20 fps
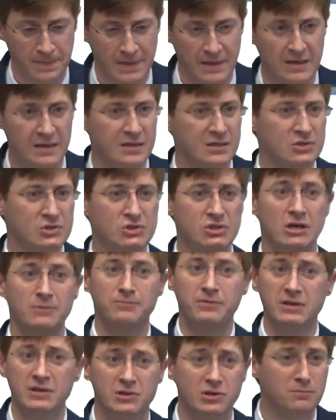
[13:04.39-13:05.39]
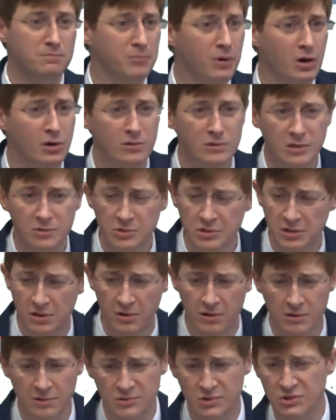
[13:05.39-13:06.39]
It is something Campolo had
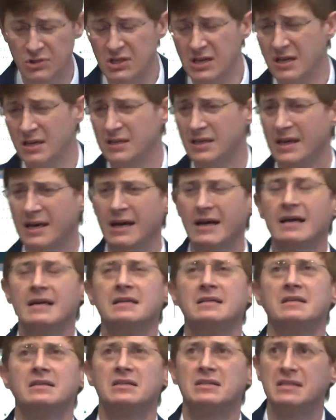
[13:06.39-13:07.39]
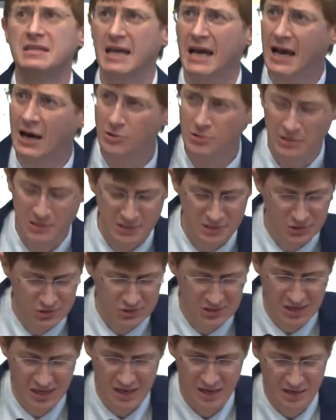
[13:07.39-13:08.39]
heard said countless
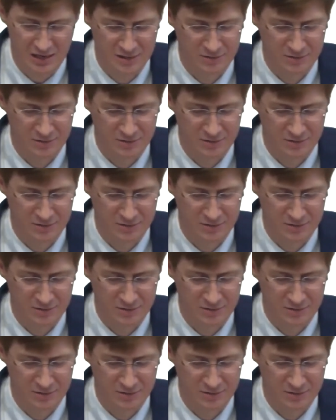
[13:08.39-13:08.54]
times.